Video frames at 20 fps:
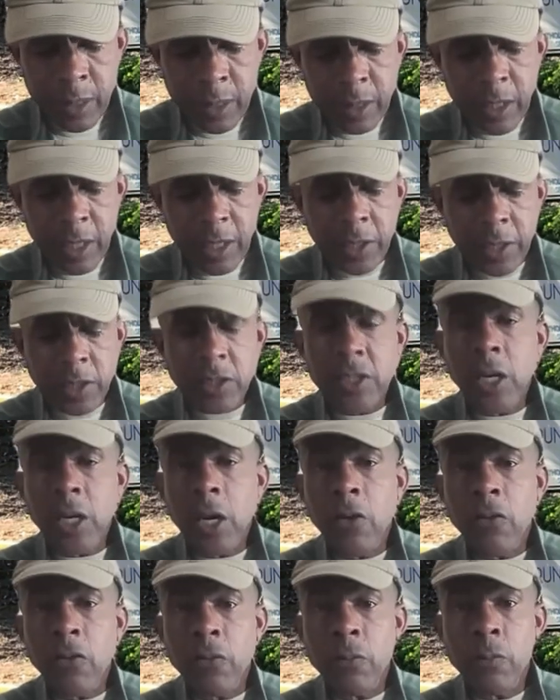cutting
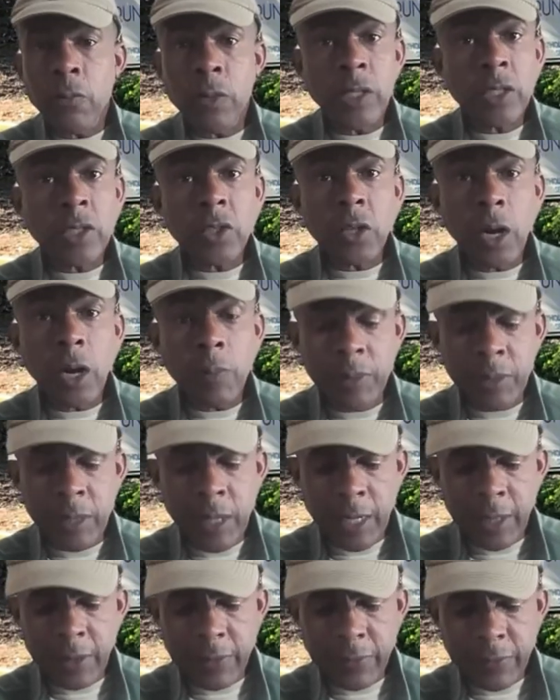herself with a sharpened
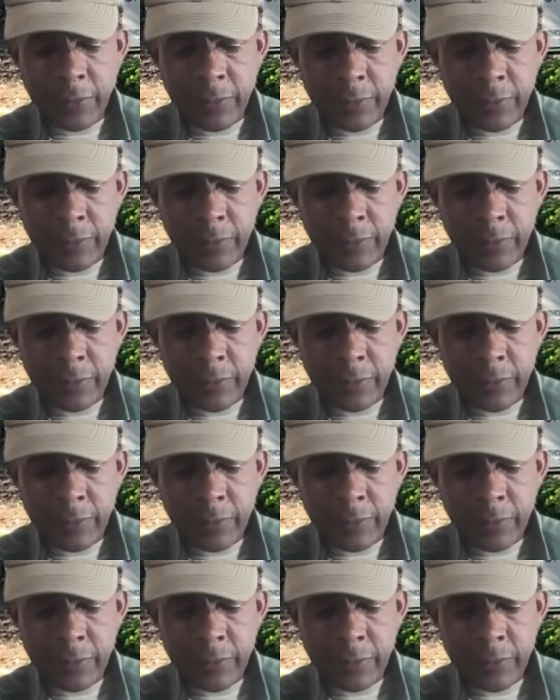knife.